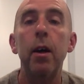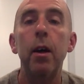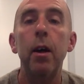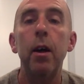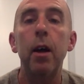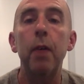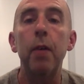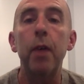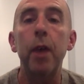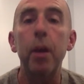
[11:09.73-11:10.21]

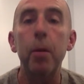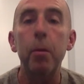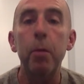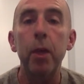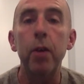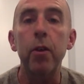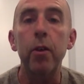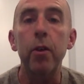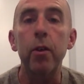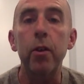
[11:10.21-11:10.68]
I've had
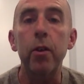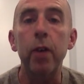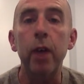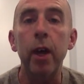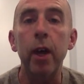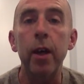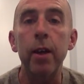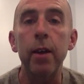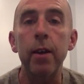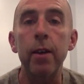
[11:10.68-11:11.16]
patients die
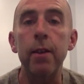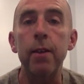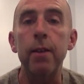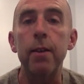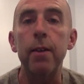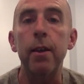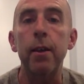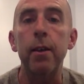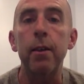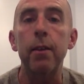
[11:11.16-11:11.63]
in these
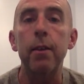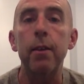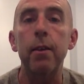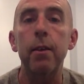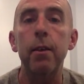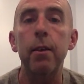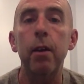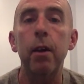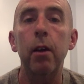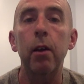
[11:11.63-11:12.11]
tents,
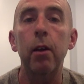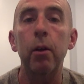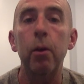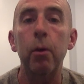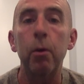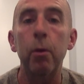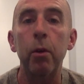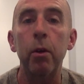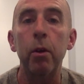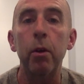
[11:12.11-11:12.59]

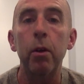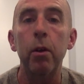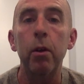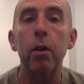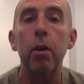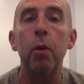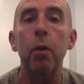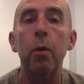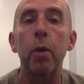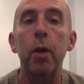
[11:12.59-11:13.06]
alone,
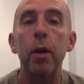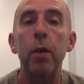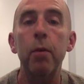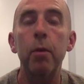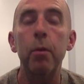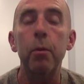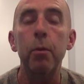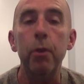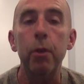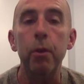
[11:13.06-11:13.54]
away
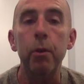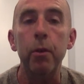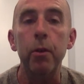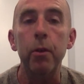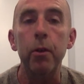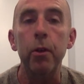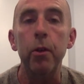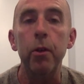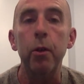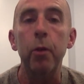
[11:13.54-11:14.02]
from
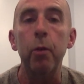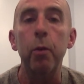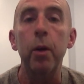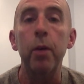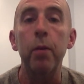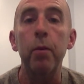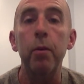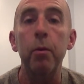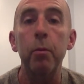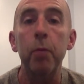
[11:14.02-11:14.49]
services, away
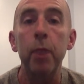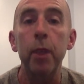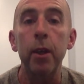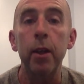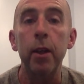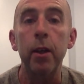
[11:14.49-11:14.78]
from me.